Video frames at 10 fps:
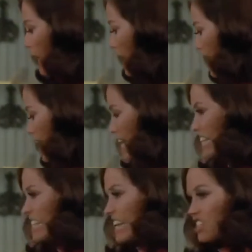his
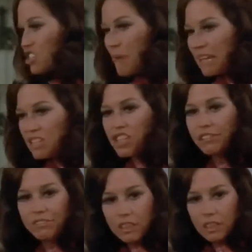expensive
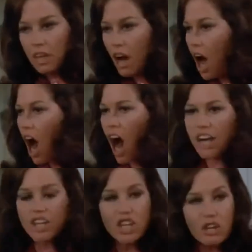car
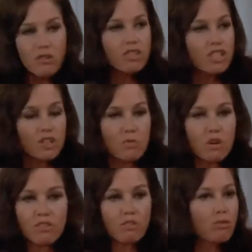used is worth
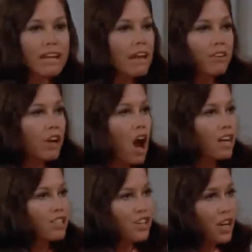three other
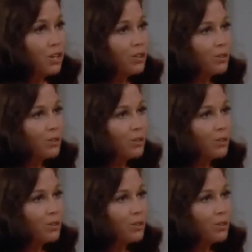cars new.